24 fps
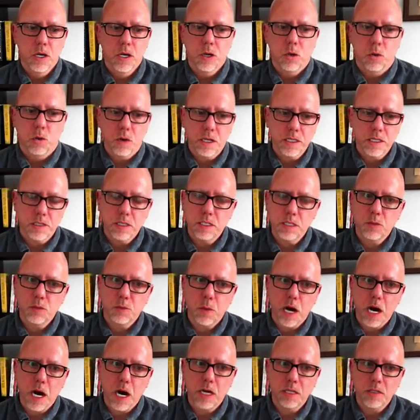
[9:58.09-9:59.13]
Once these
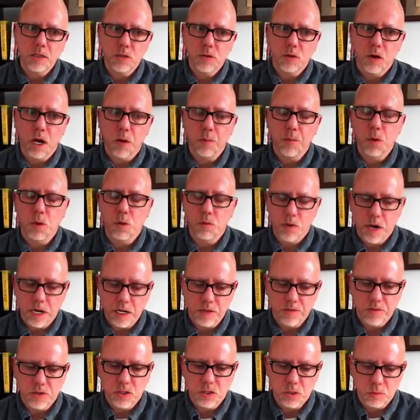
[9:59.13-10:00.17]
pods are up, we're ready
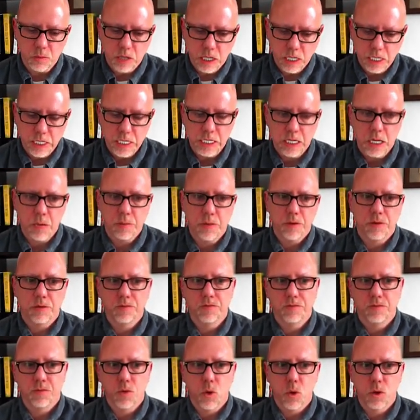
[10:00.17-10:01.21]
for some cleanup and
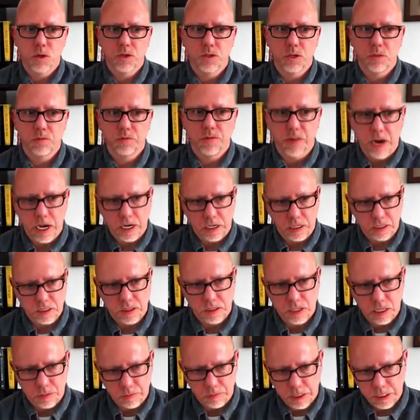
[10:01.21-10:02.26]
for some final
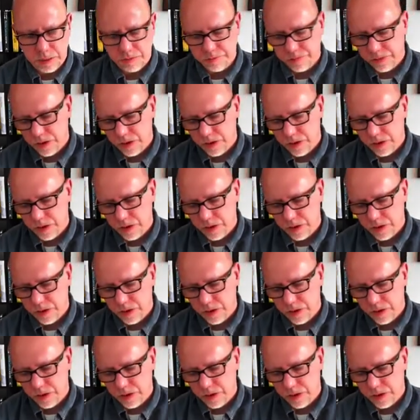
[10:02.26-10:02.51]
assembly.